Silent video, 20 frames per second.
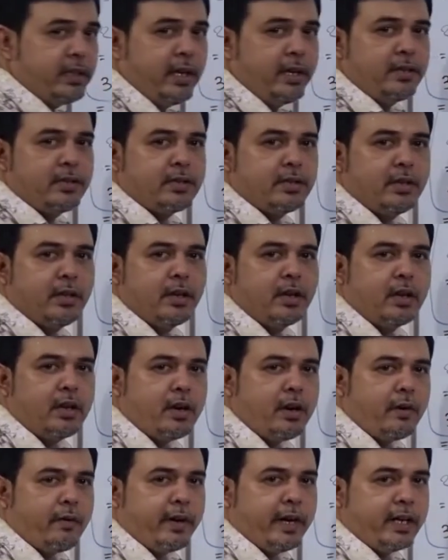things
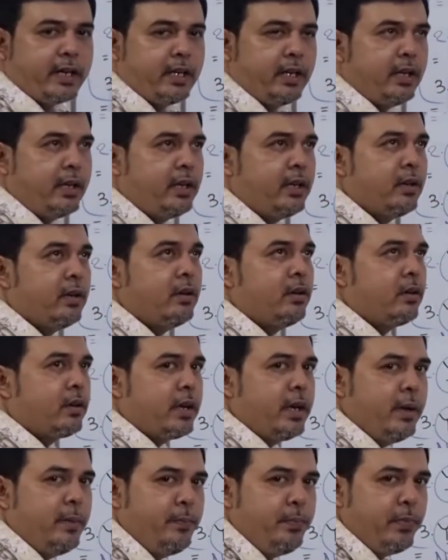correctly.
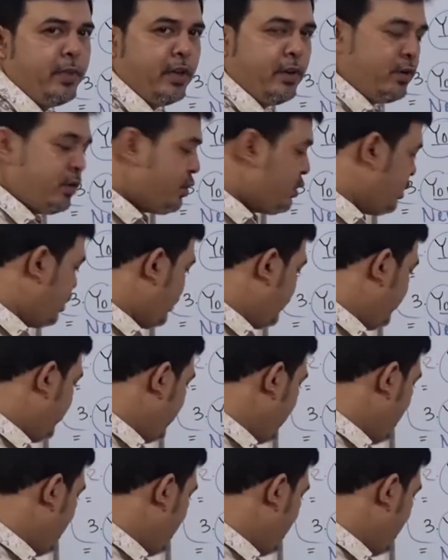Okay, so